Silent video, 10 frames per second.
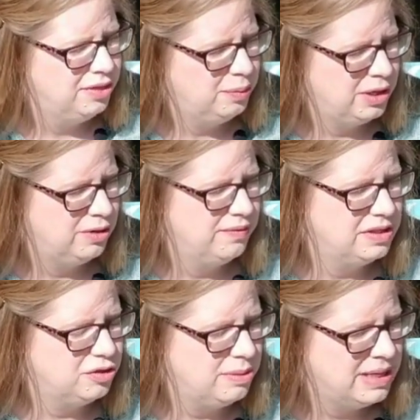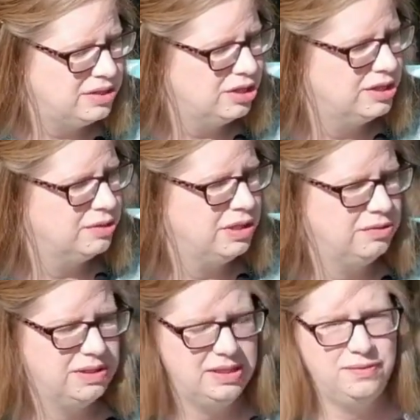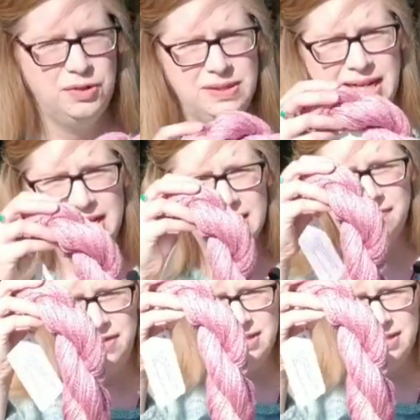winner of this trimester is going to receive 2 skeins of